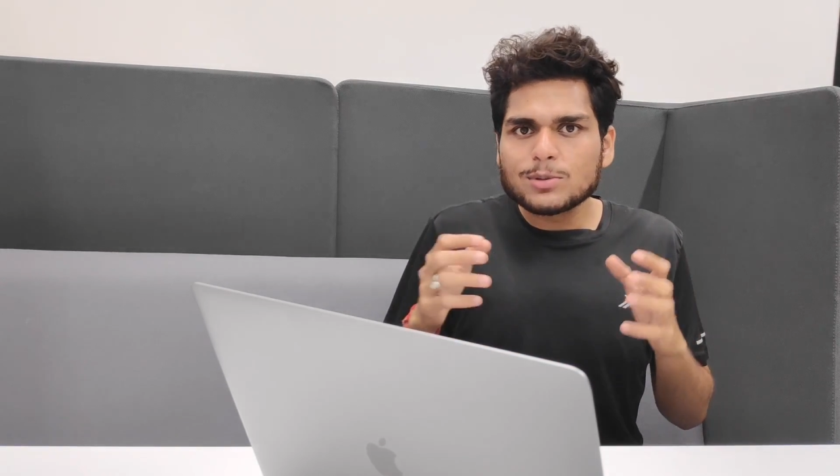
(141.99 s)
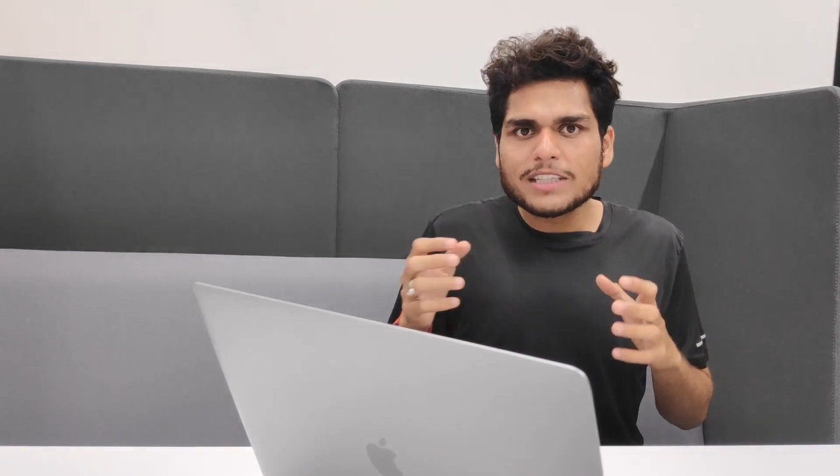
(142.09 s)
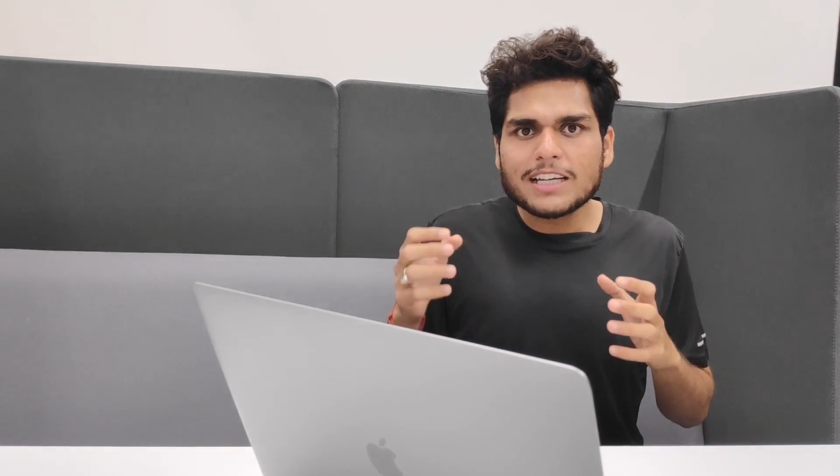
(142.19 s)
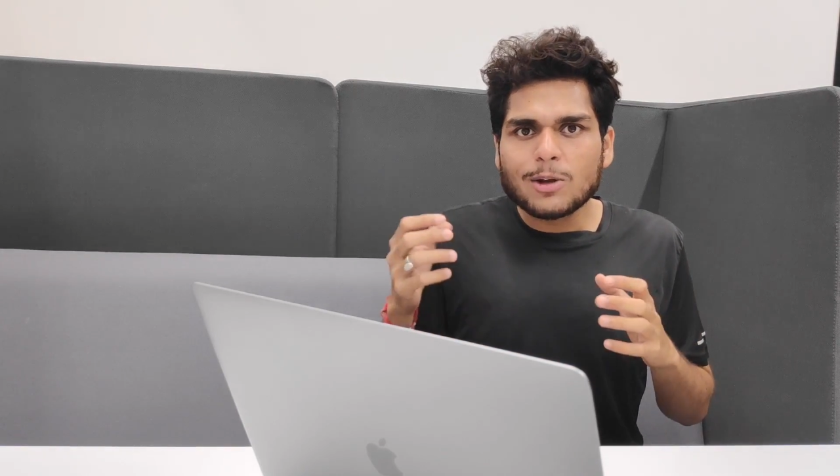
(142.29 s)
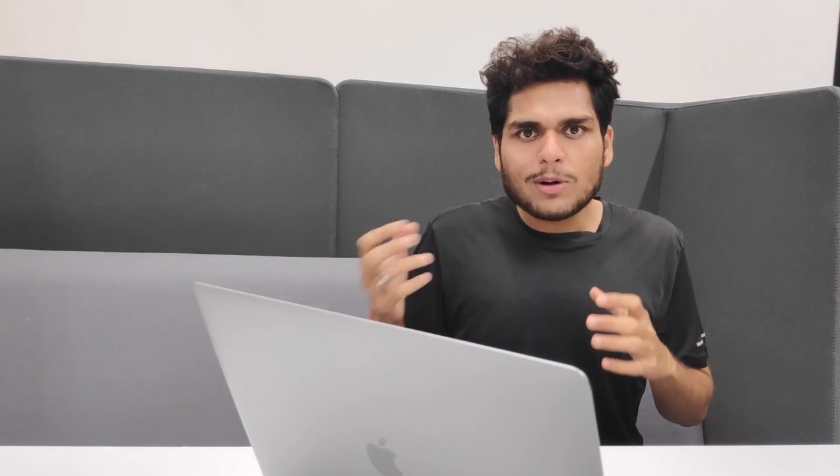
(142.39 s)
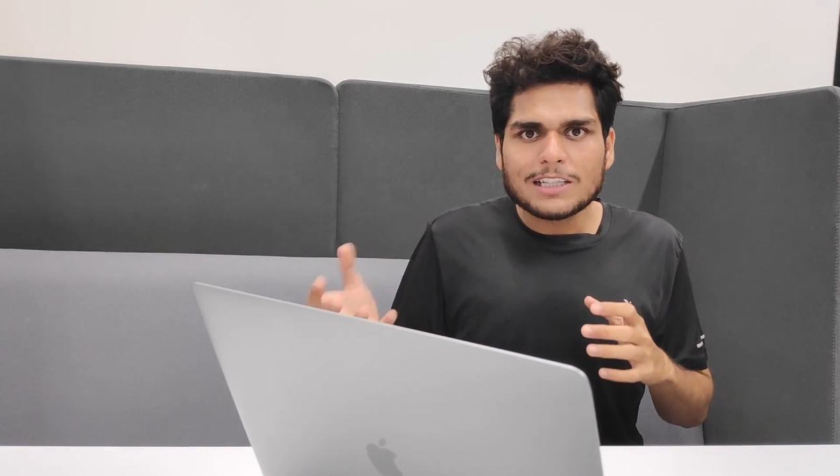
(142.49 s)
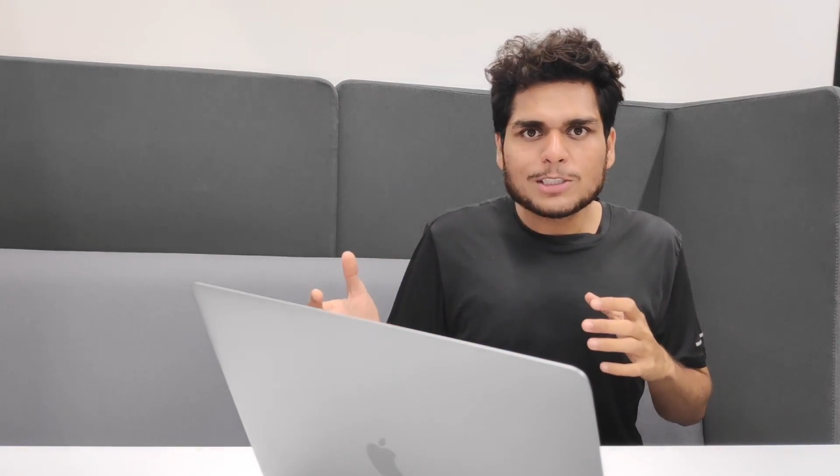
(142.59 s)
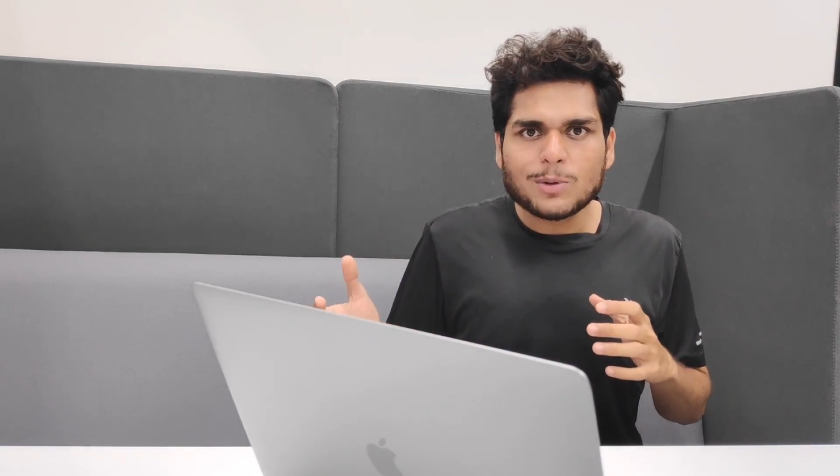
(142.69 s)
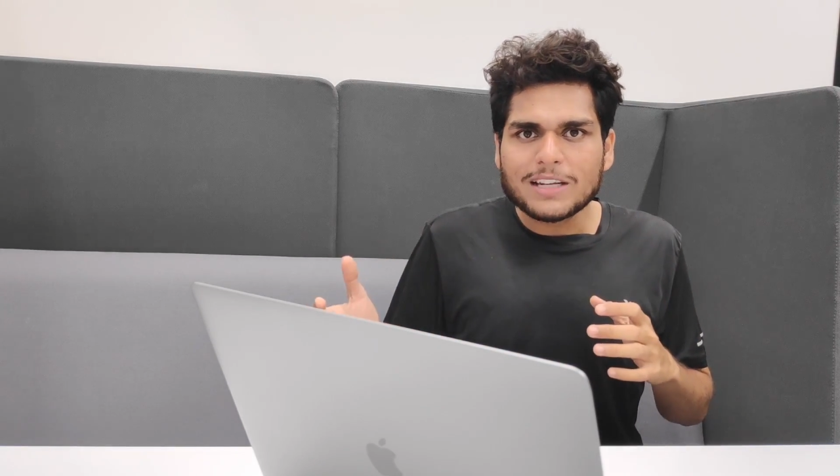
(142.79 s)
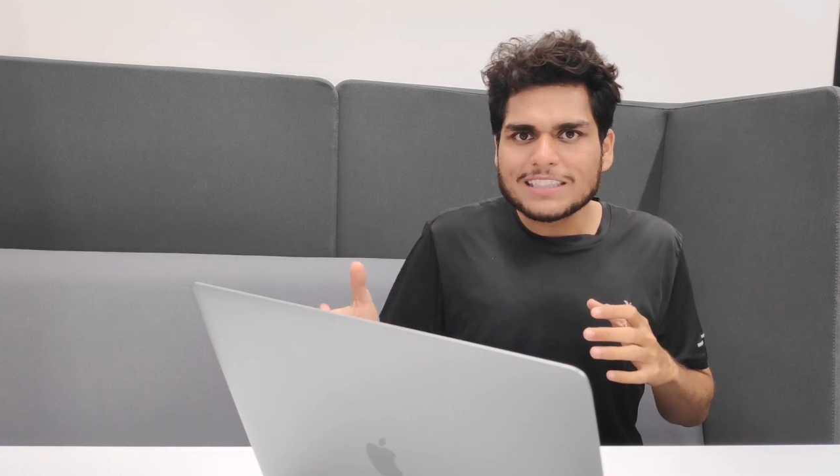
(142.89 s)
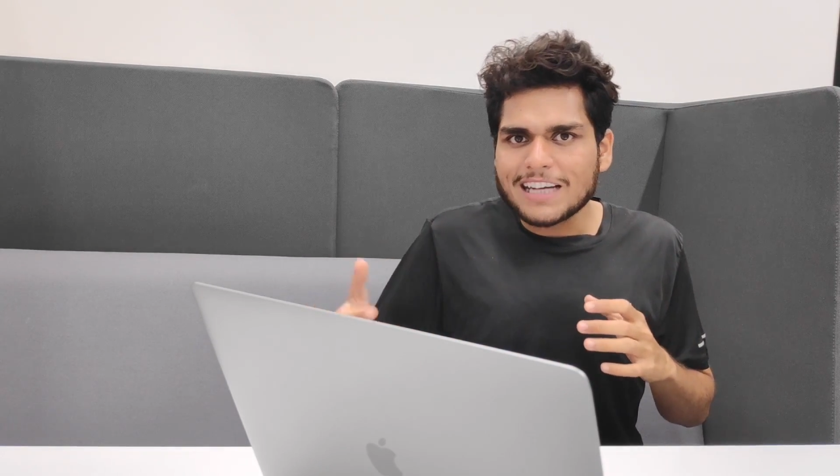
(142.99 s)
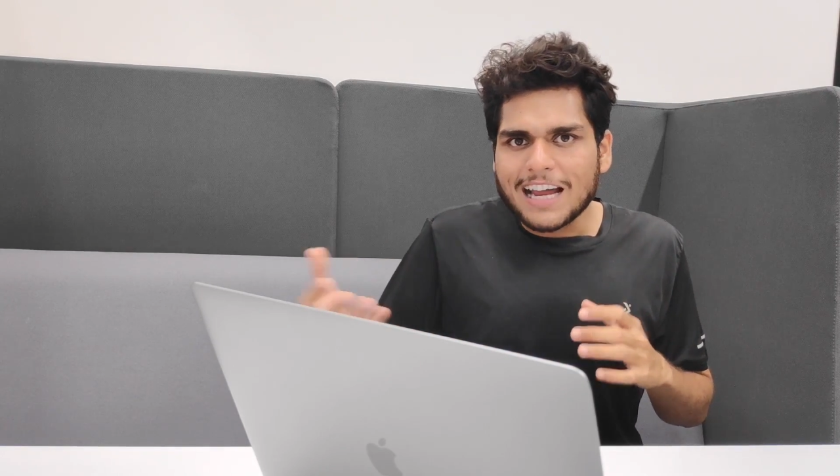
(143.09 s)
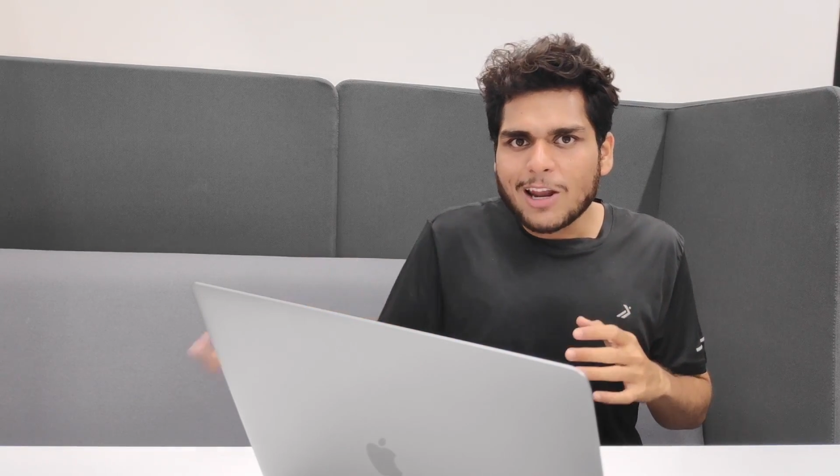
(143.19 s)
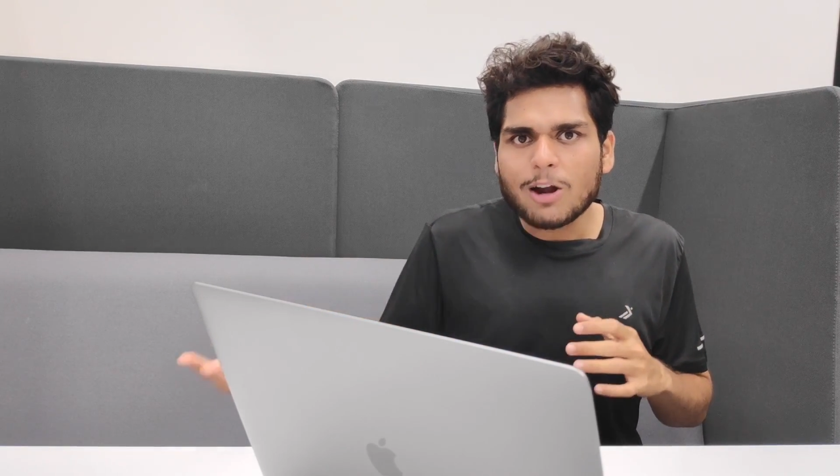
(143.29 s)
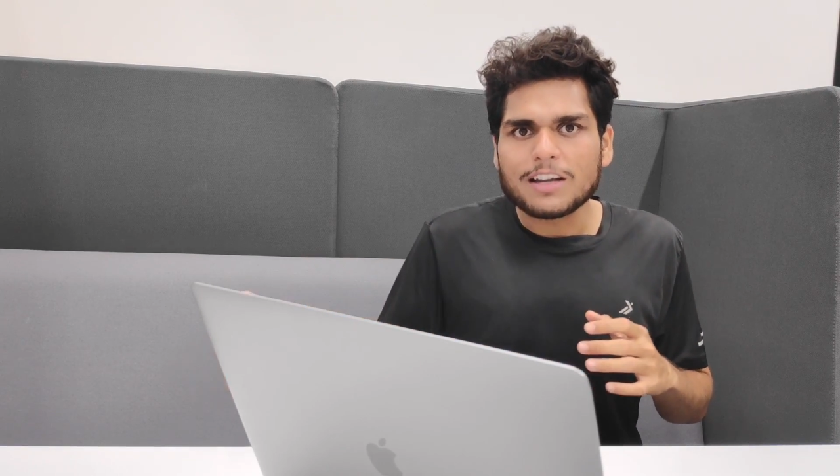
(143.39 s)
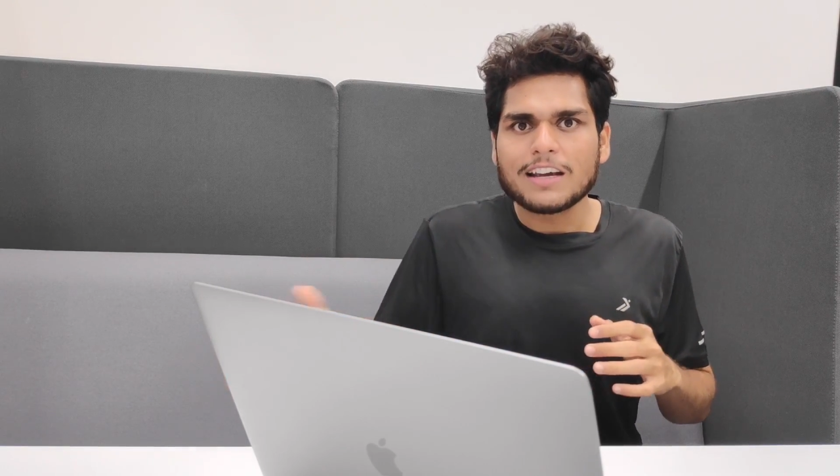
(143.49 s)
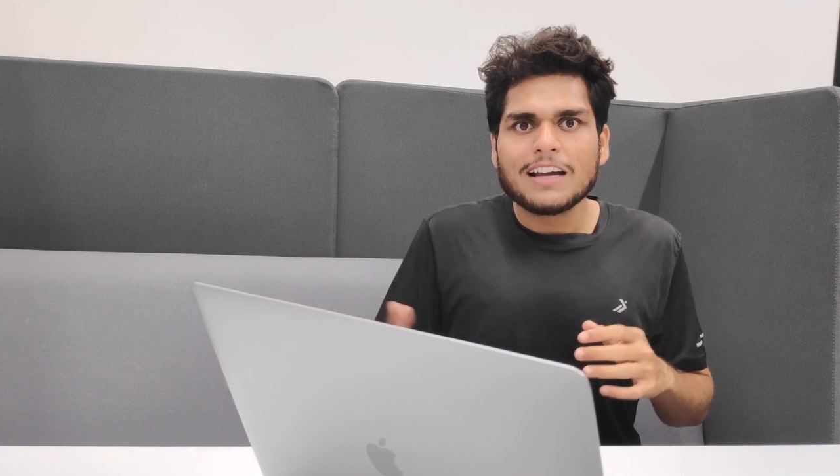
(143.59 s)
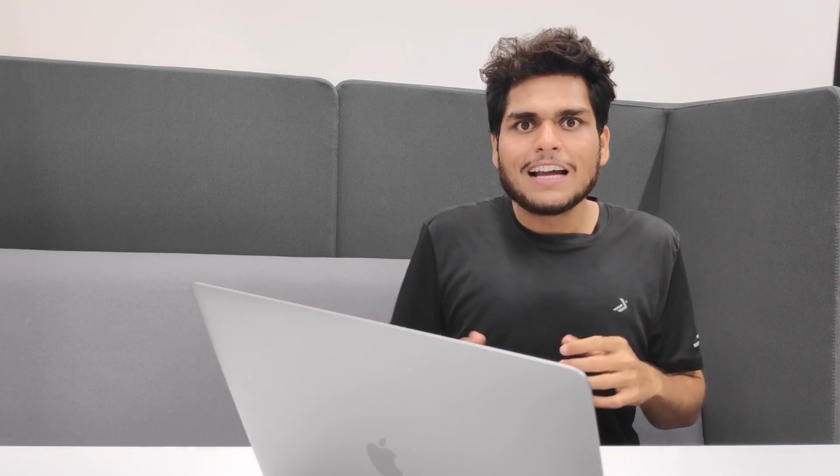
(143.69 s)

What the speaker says: using local storage a lot.